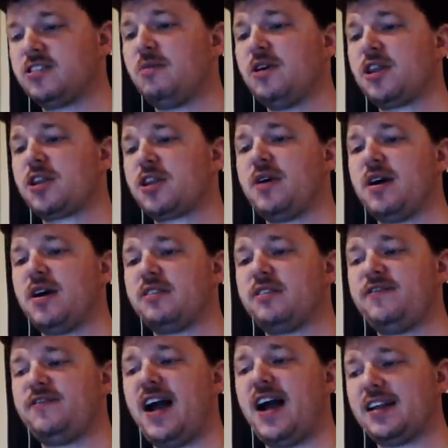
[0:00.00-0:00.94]
and then
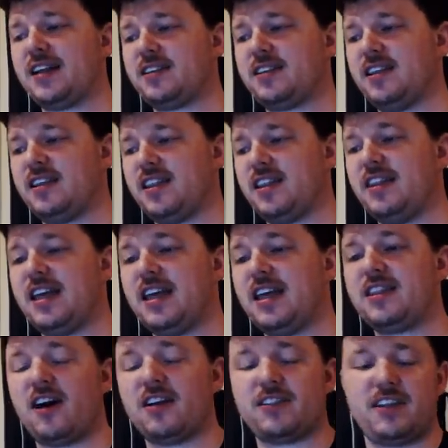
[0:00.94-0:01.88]
someone threw out the fact
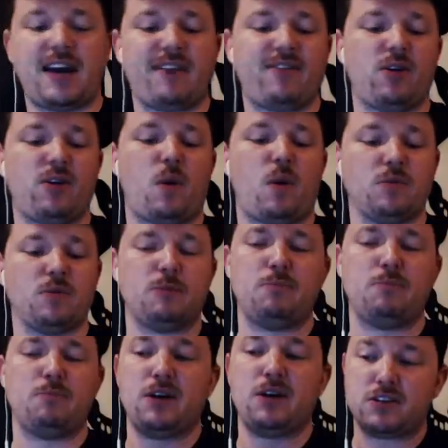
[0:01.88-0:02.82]
that they thought that
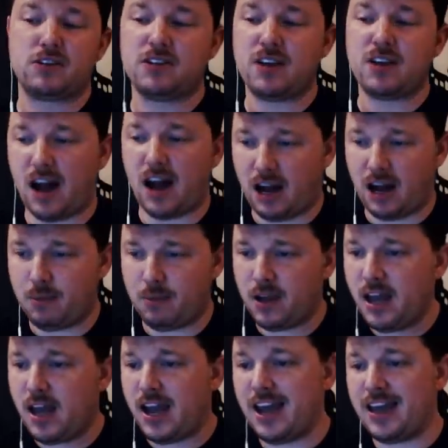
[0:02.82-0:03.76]
everyone was a beer
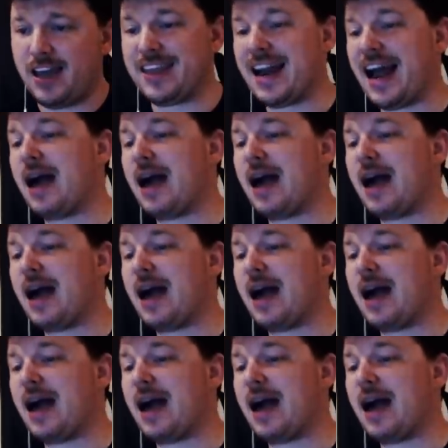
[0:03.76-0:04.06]
snob,